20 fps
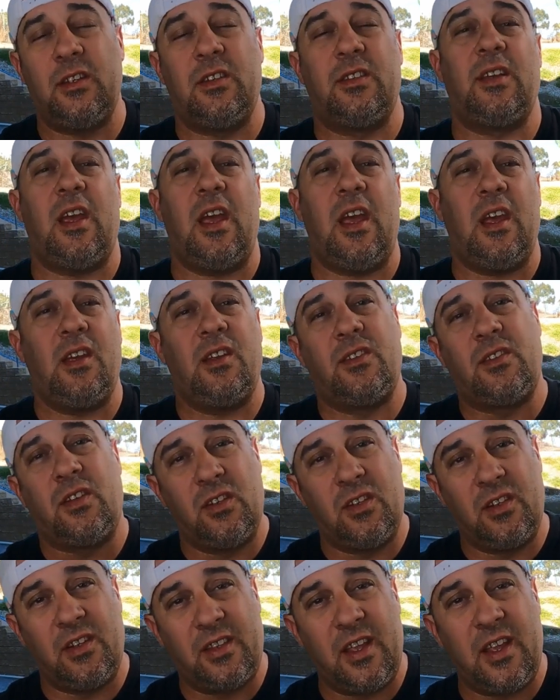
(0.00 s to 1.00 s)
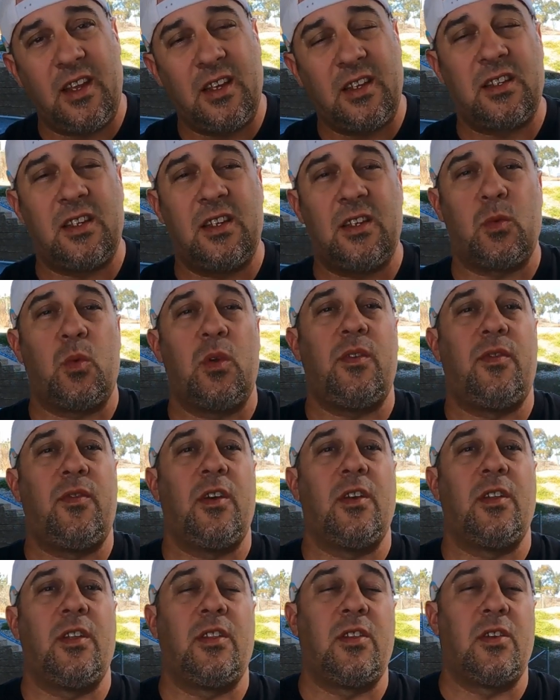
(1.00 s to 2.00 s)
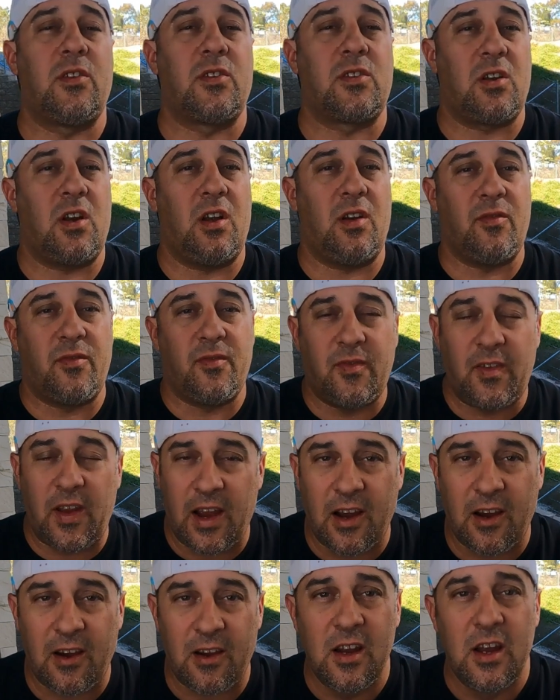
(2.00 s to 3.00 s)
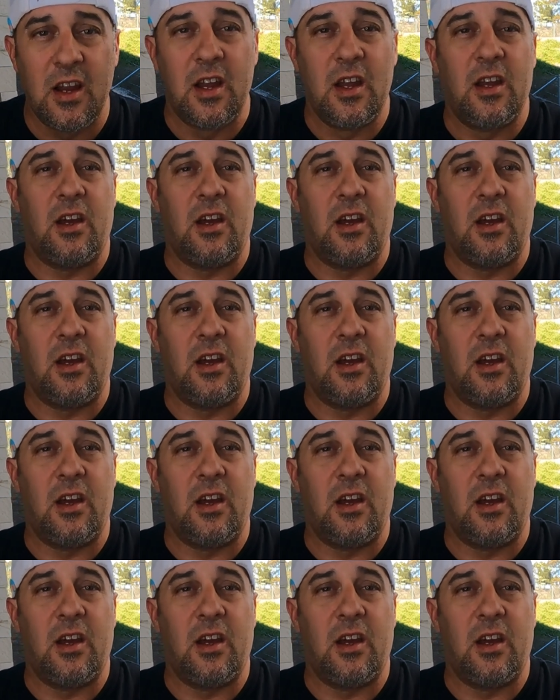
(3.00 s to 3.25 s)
to say certain things as we feel that those are unfair.